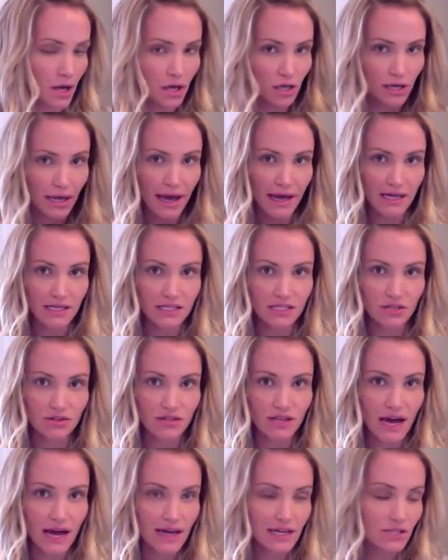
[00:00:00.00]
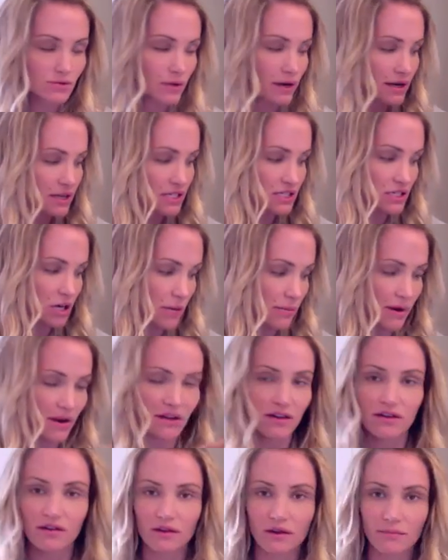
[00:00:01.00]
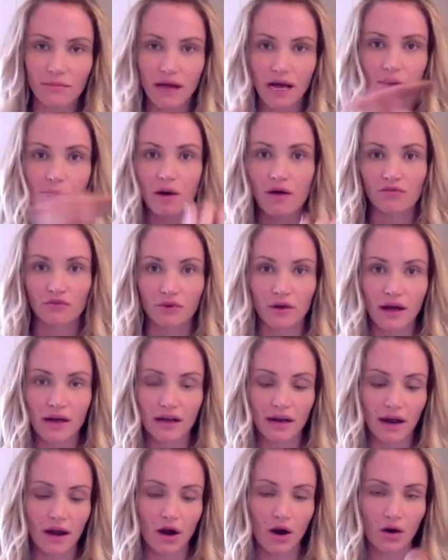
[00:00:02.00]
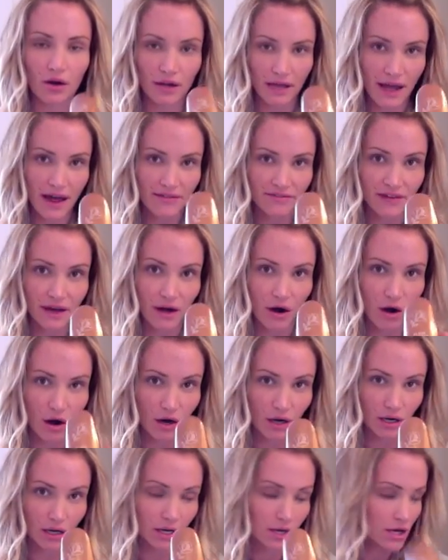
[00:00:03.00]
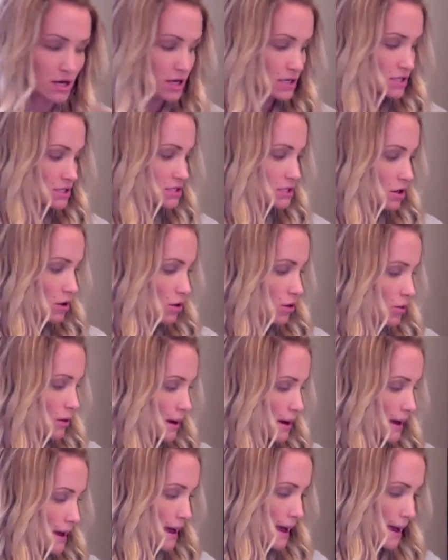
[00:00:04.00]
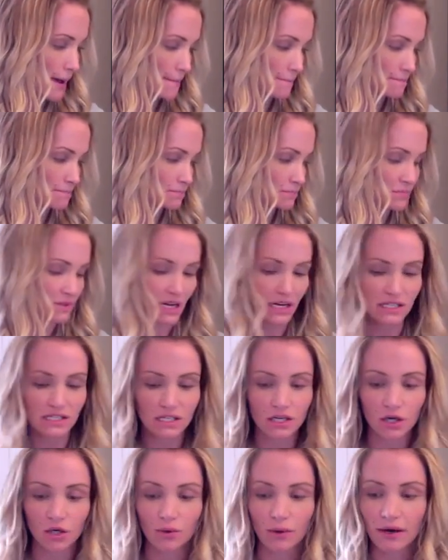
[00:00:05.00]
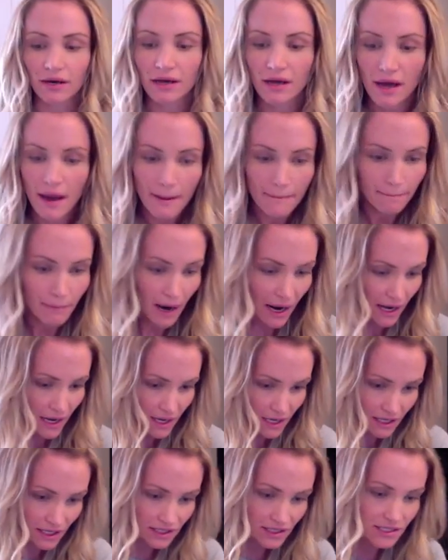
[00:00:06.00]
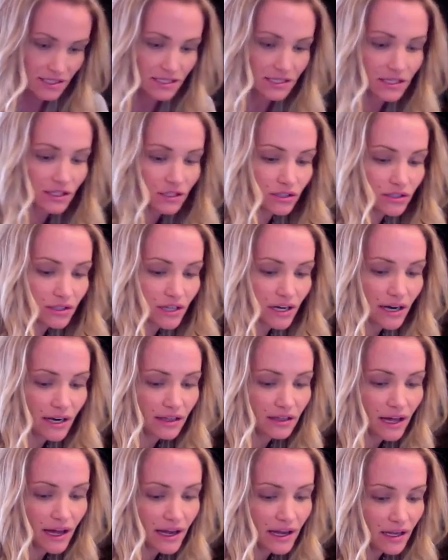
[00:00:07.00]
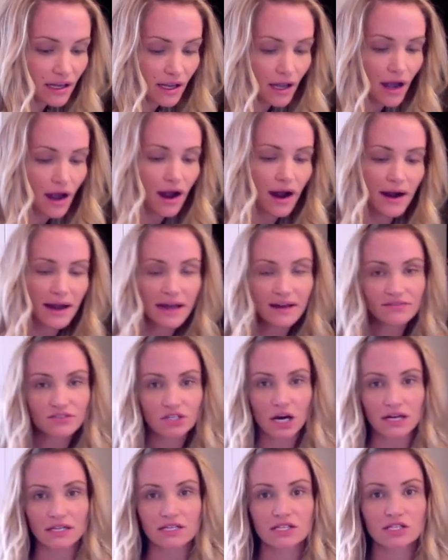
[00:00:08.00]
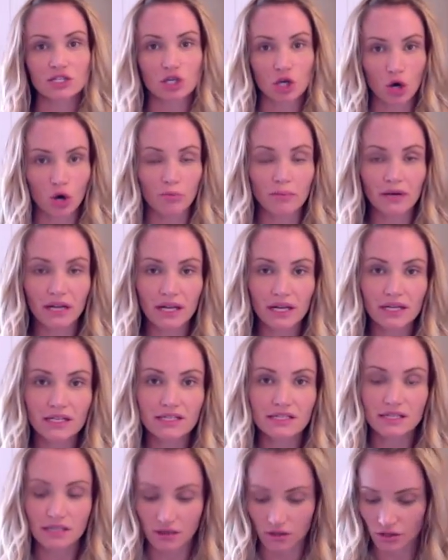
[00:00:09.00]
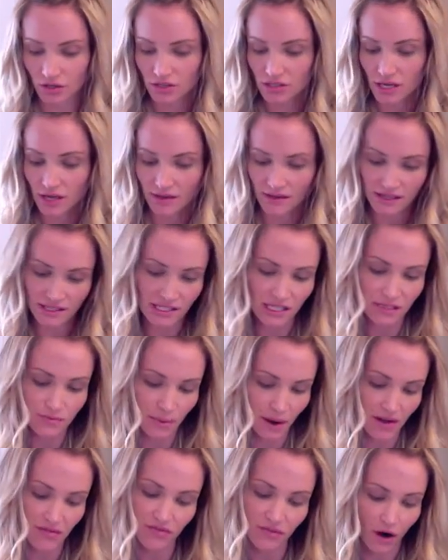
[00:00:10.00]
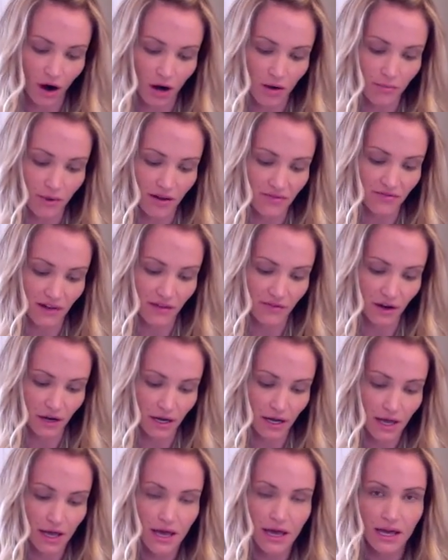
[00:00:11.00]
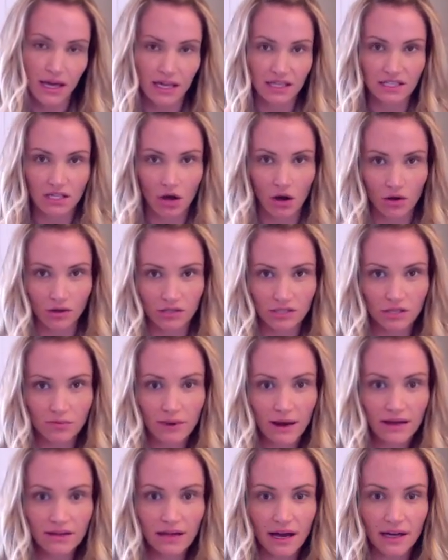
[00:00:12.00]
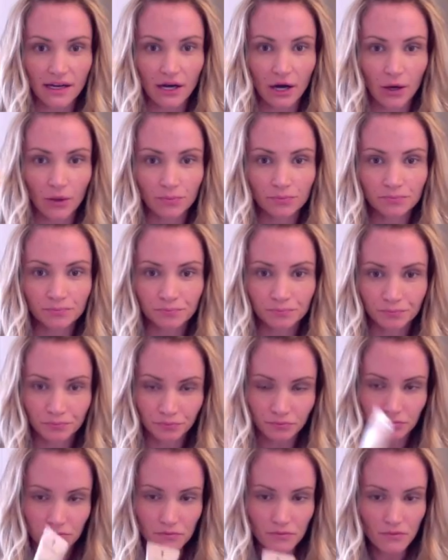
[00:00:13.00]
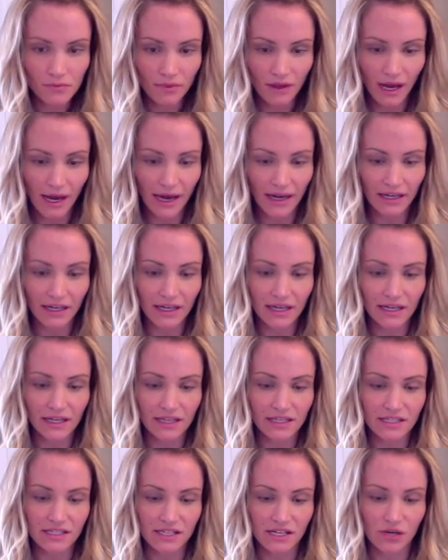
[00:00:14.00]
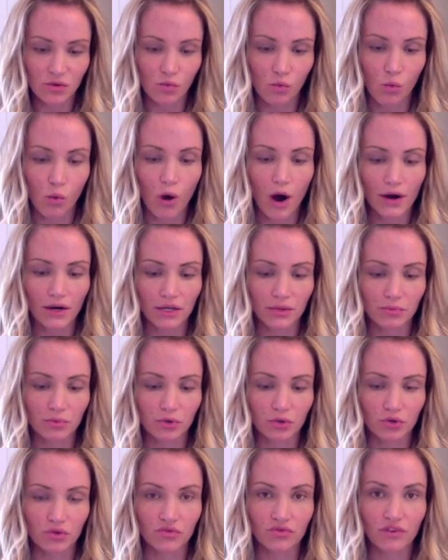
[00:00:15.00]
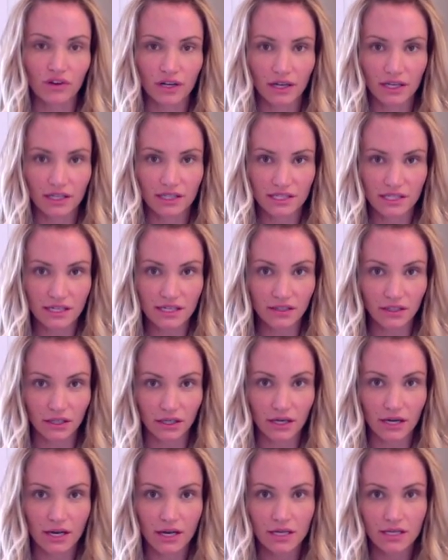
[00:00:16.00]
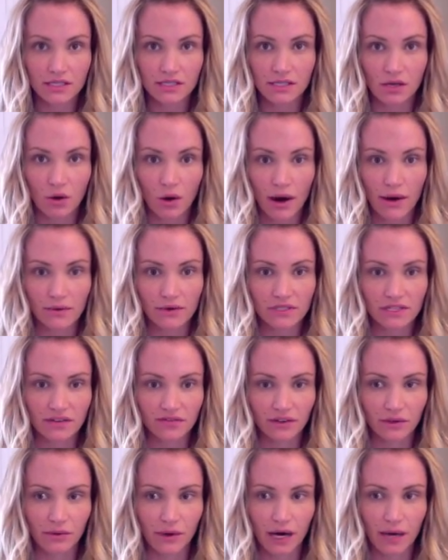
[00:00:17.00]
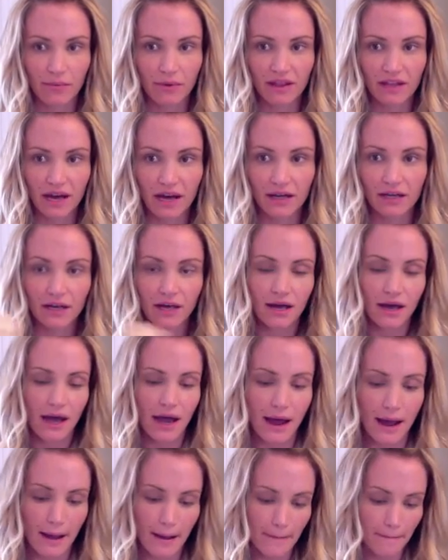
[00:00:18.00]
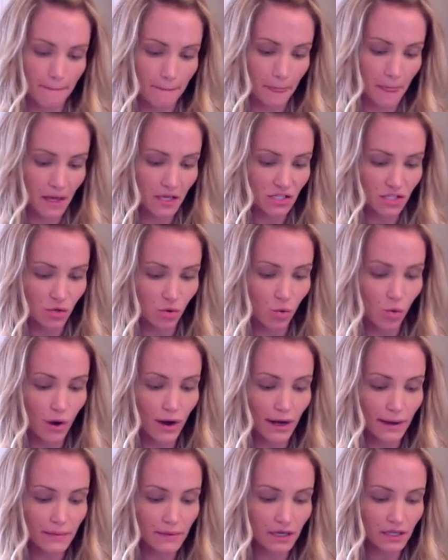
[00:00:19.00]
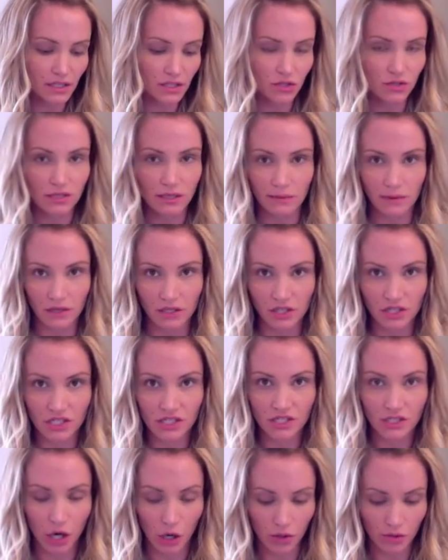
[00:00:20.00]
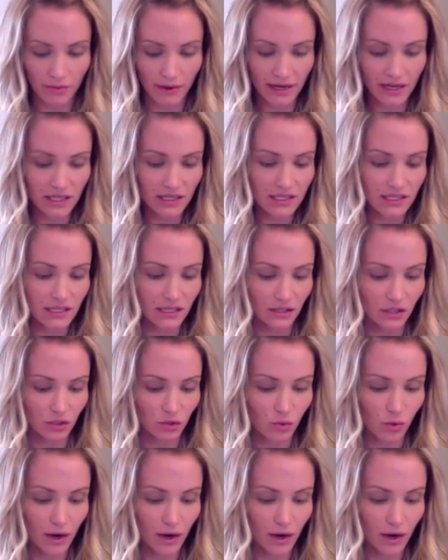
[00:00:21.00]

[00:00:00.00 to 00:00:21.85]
Okay, so that is what I start my makeup off with, and I already have that on. So that is a good one. My concealer that I like, I have tried so many concealers, and this is by far my favorite. It's also by Lancome, and it is their waterproof concealer. So I would definitely recommend that. So what I'm going to do is I'm going to just start with my concealer.